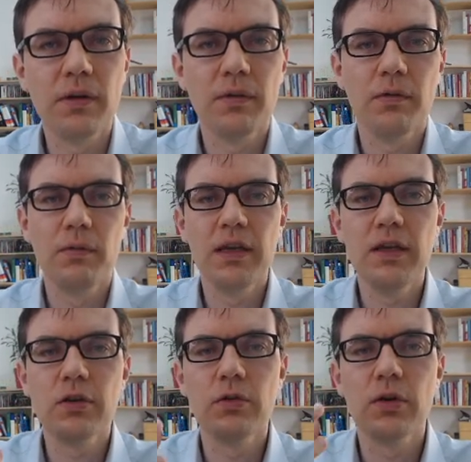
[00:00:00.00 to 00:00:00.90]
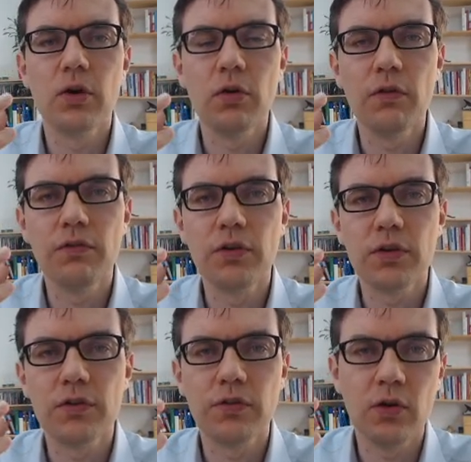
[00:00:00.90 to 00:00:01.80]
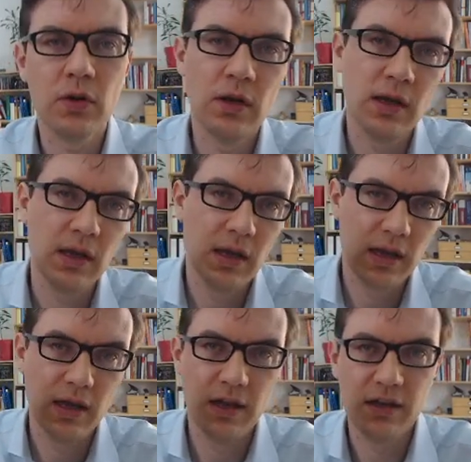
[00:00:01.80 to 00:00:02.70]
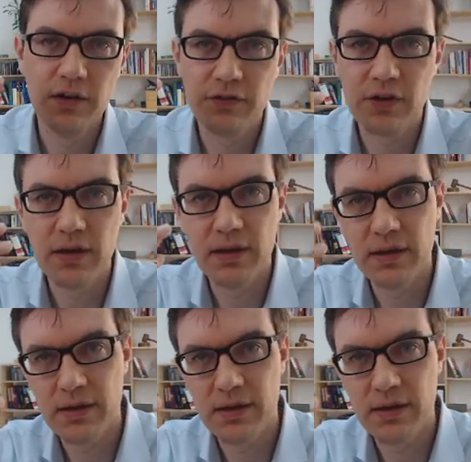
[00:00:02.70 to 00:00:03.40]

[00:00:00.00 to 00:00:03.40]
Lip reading: we need to know, first of all, different